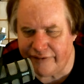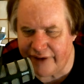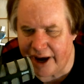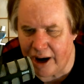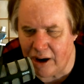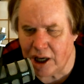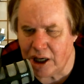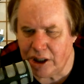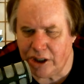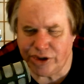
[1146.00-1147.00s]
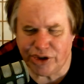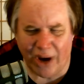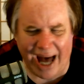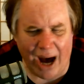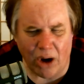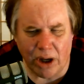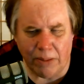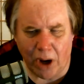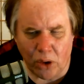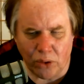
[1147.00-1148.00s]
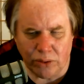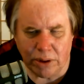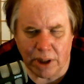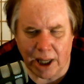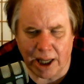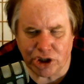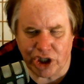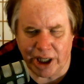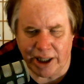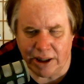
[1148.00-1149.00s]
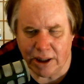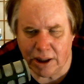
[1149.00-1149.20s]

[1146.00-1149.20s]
Fair. You saw Al Capone, Gene?